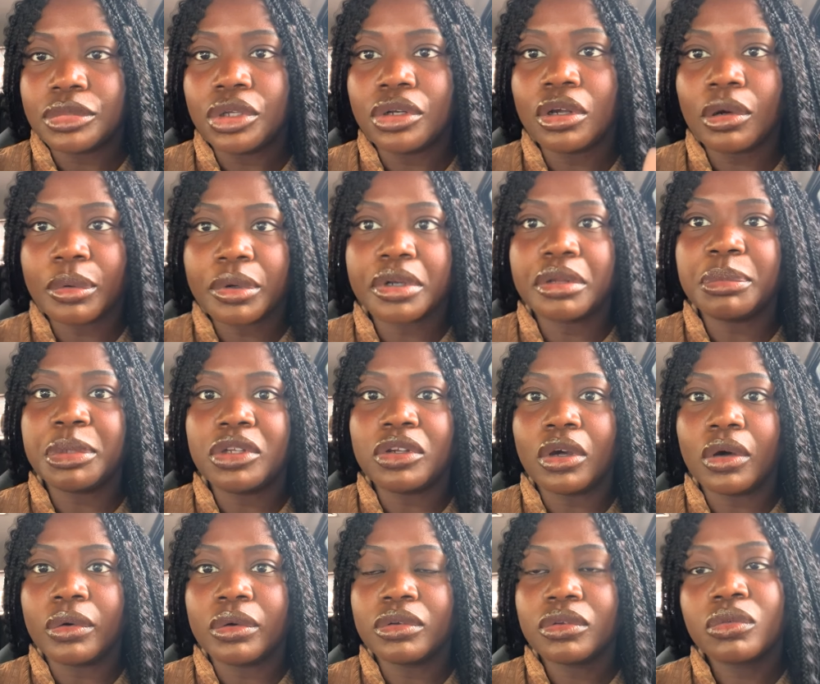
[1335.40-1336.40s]
you know, we're going to be
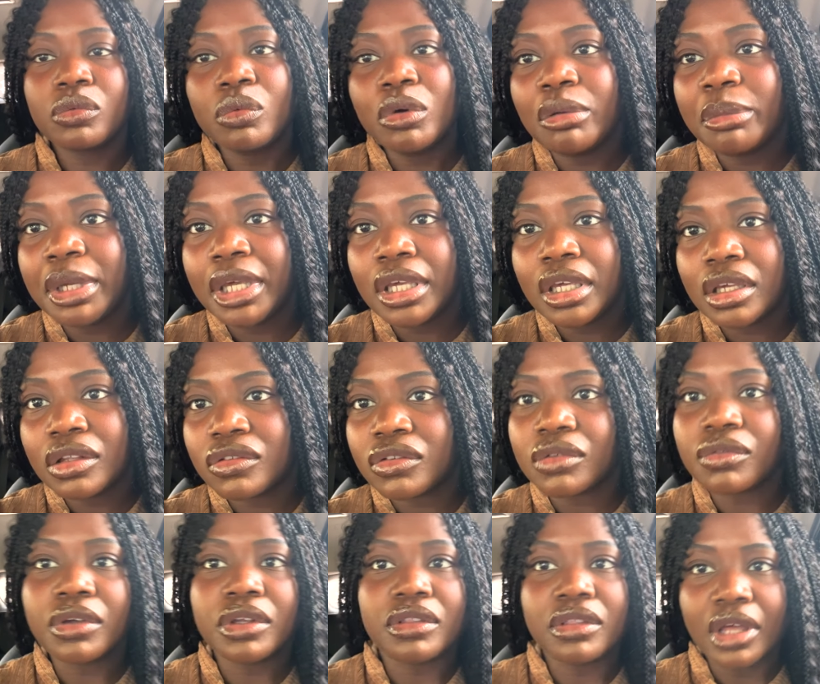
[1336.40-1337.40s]
going swimming and
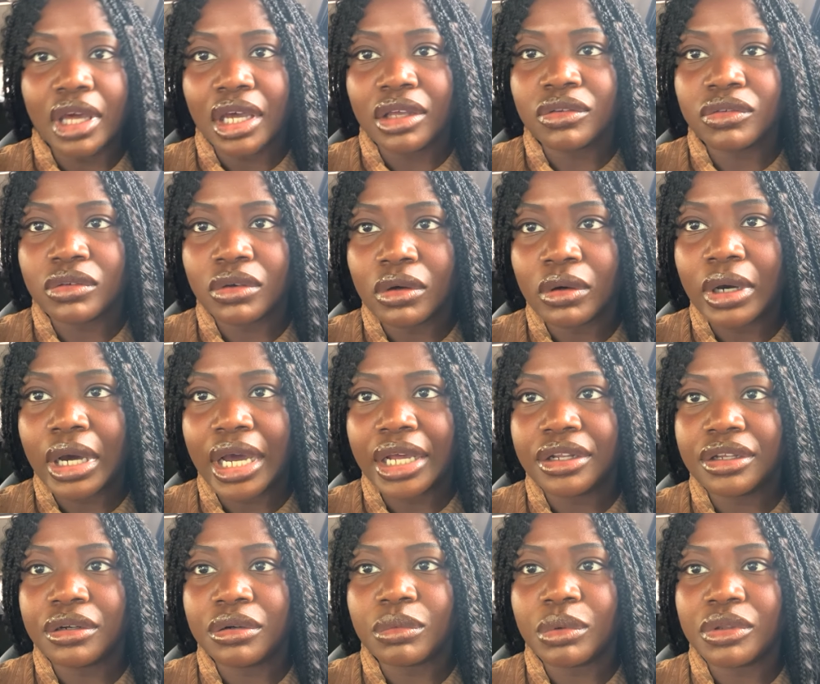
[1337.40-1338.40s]
stuff like that. So I
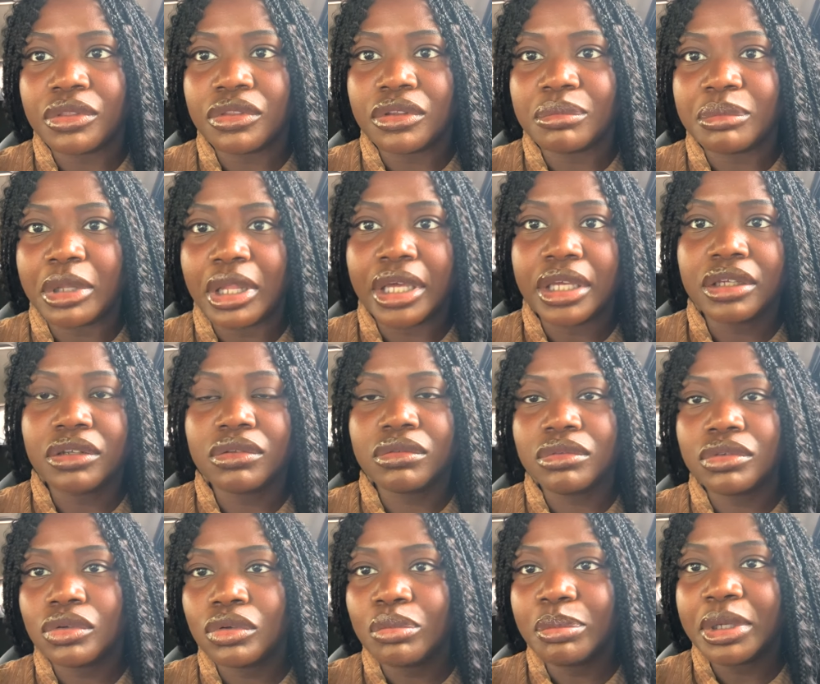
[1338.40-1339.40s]
didn't want them like
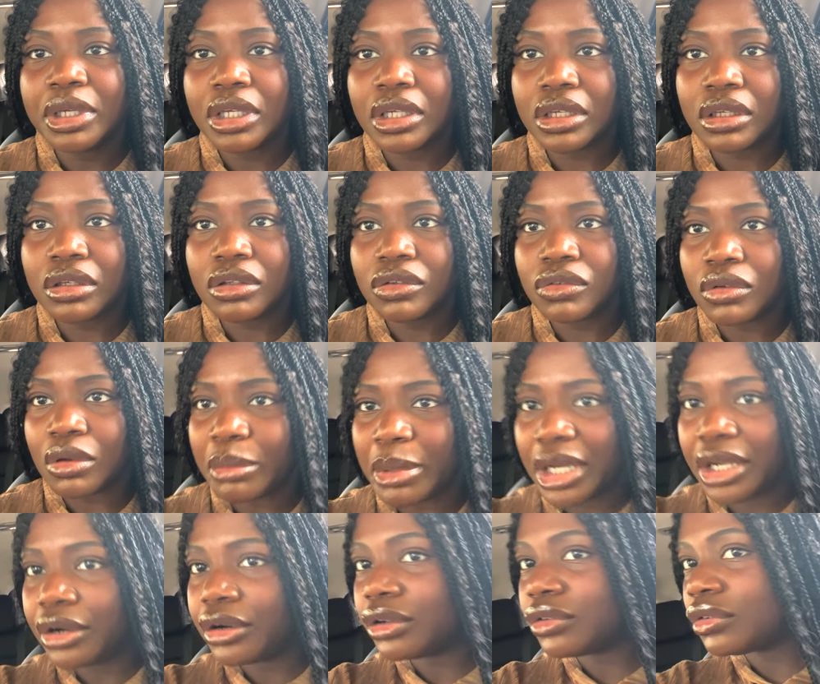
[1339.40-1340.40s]
too big so my
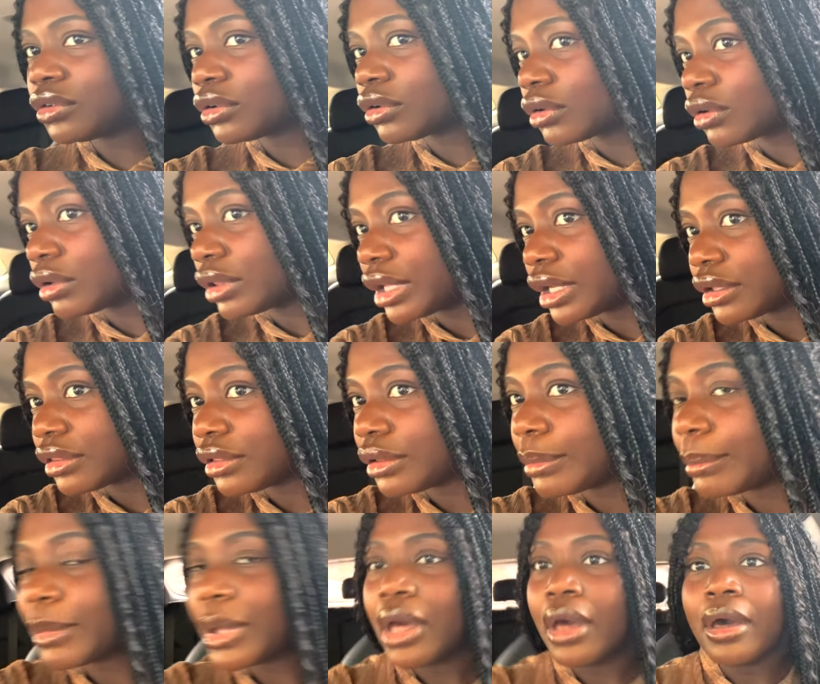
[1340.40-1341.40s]
hair doesn't curl out of
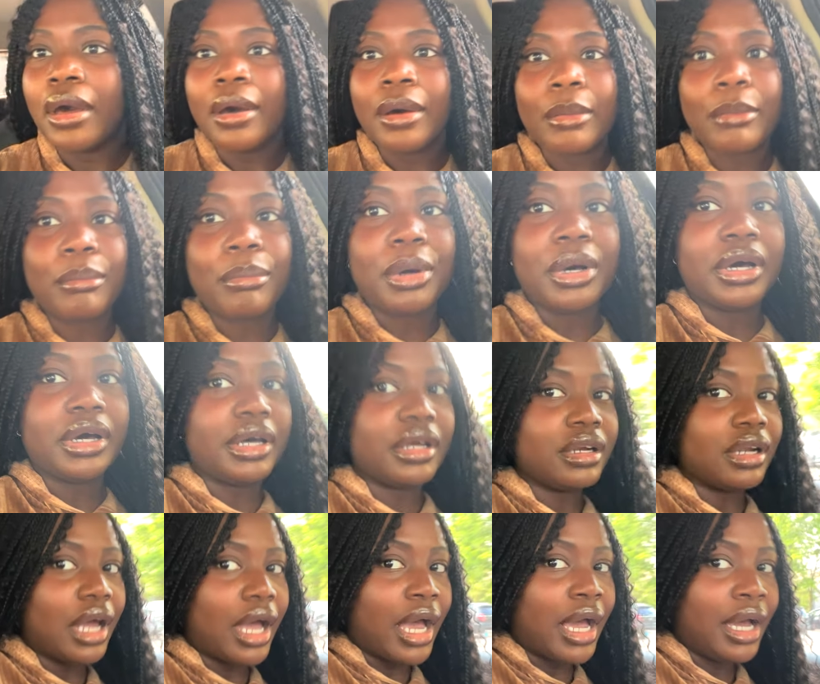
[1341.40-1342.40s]
them. But
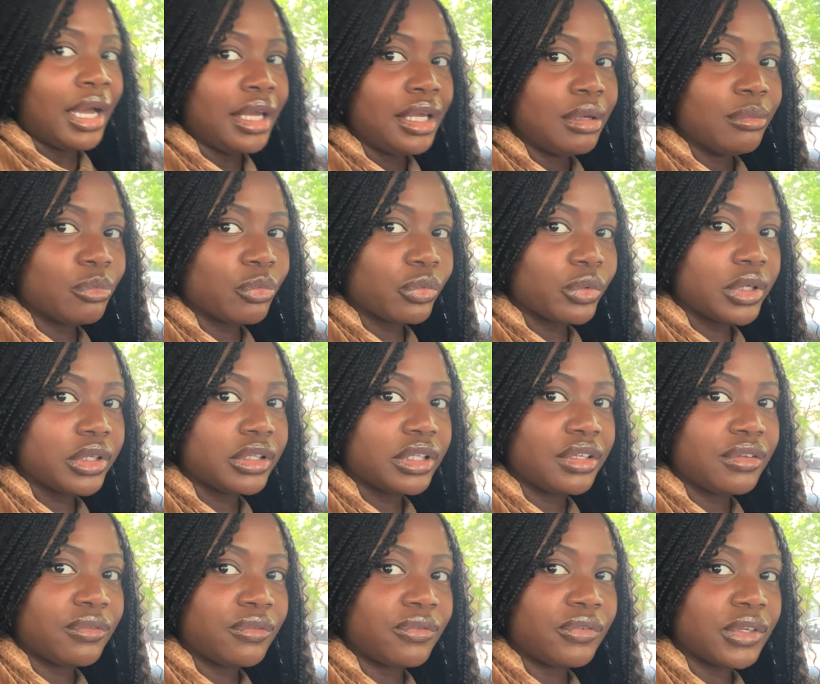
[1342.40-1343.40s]
I am really
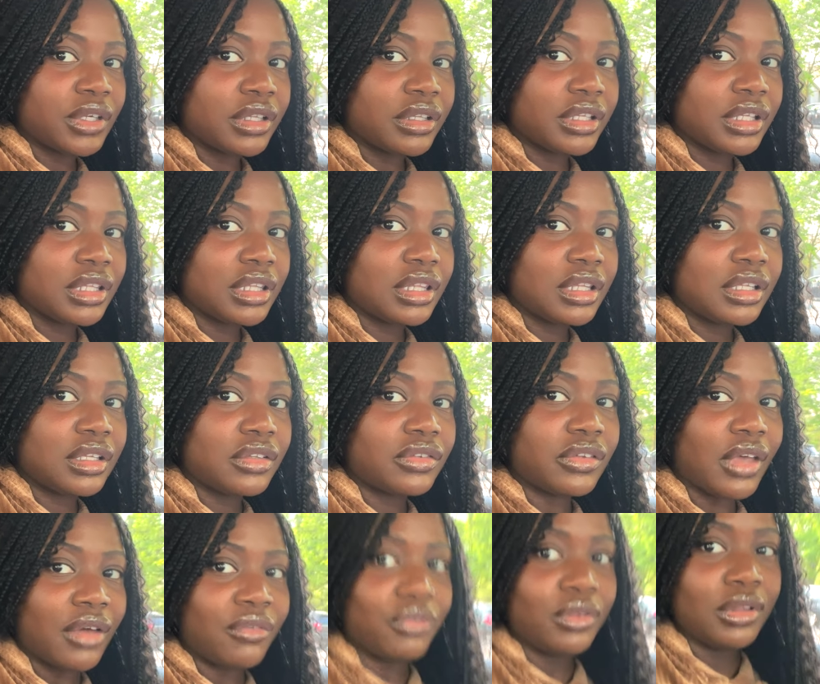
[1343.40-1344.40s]
feeling this.
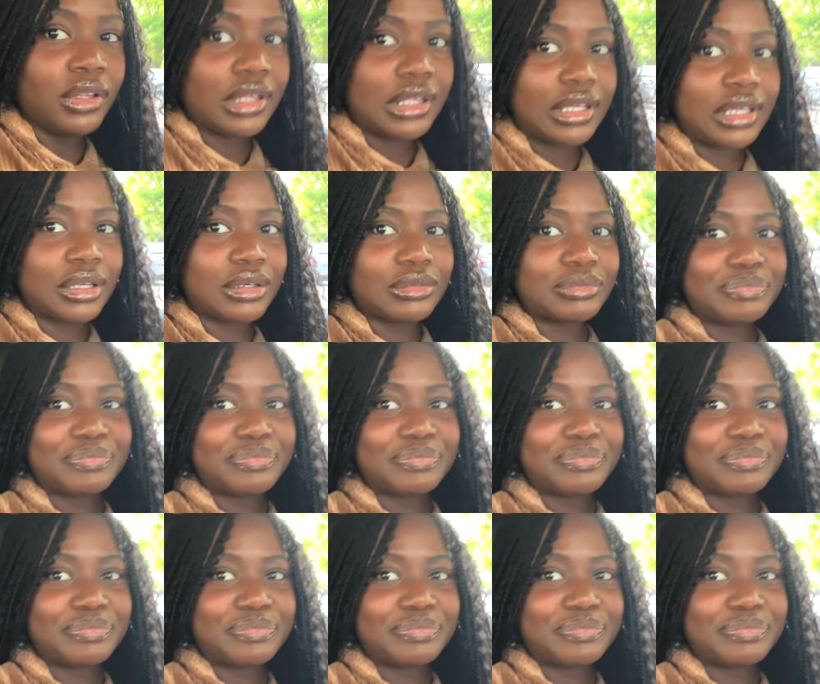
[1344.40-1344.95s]
I feel like it,